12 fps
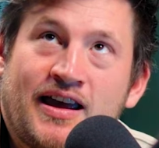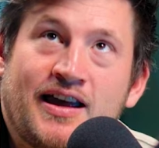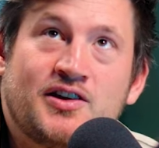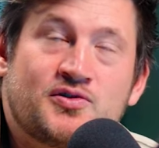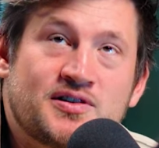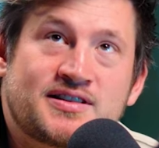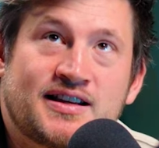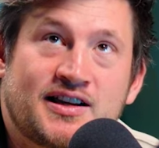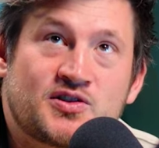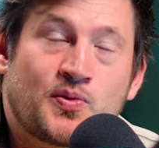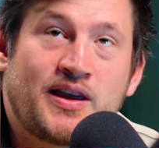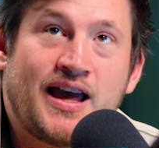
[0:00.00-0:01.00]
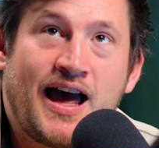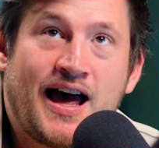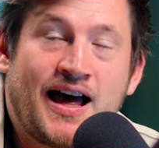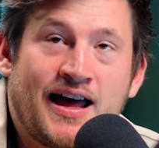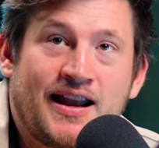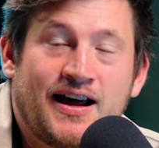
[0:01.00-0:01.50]
interesting because we
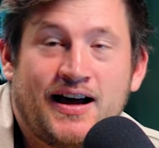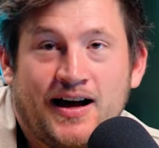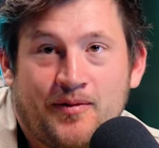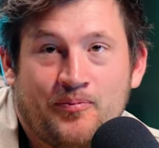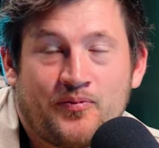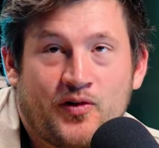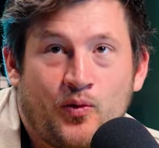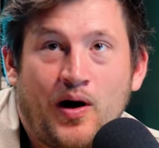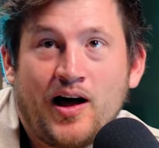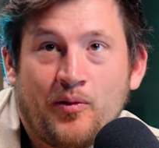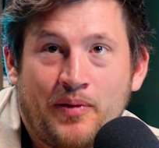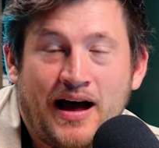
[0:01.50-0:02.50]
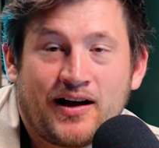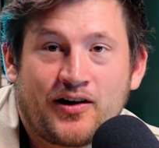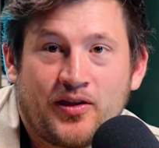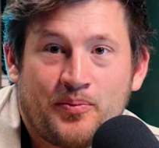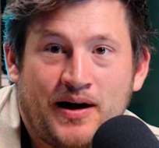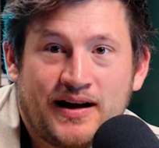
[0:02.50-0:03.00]
had um, a while back on the
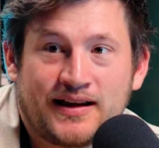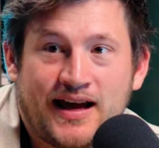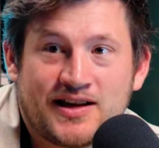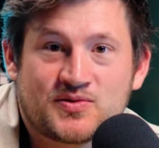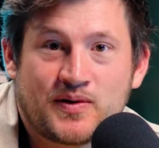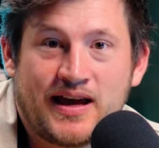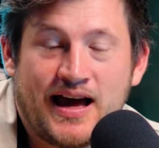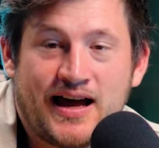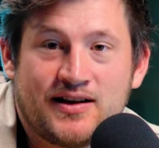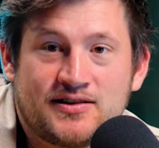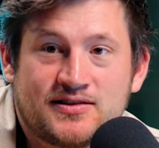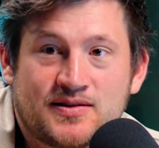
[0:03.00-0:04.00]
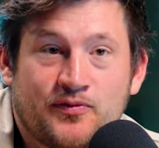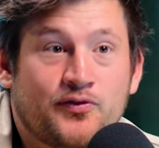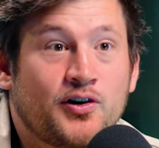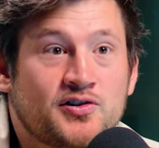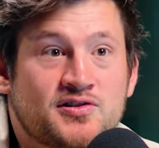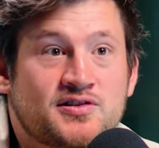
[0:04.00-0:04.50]
podcast, we had some
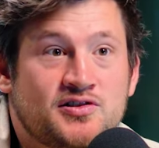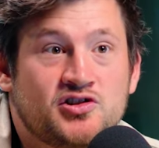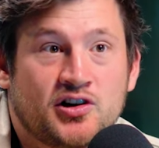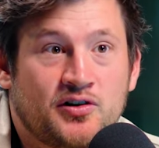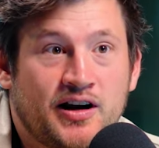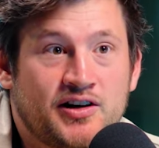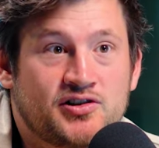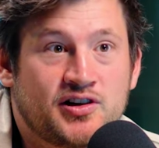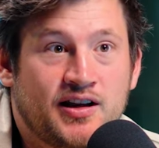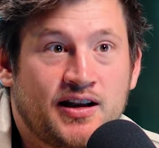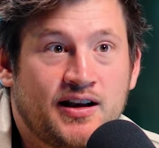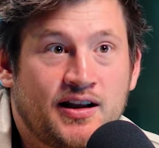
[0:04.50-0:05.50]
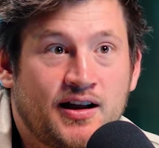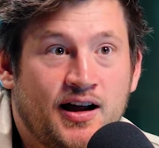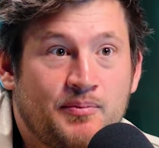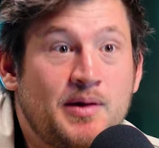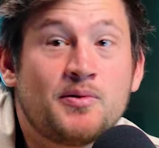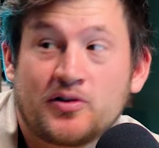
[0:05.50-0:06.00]
first generation um,
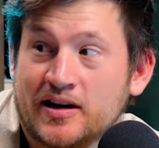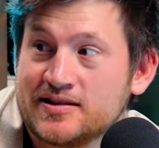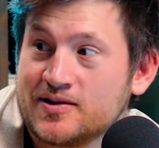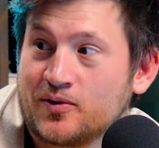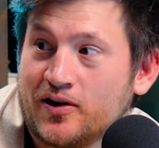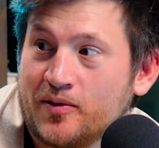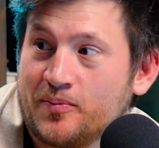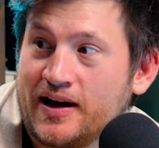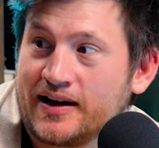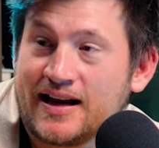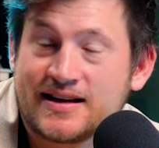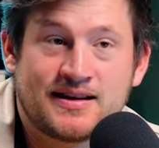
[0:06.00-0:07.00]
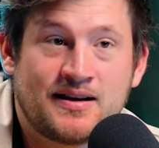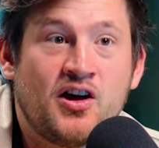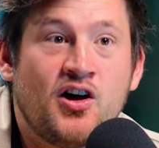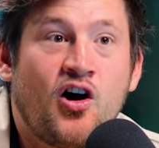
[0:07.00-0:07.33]
immigrants that were on the podcast, and mm-hmm.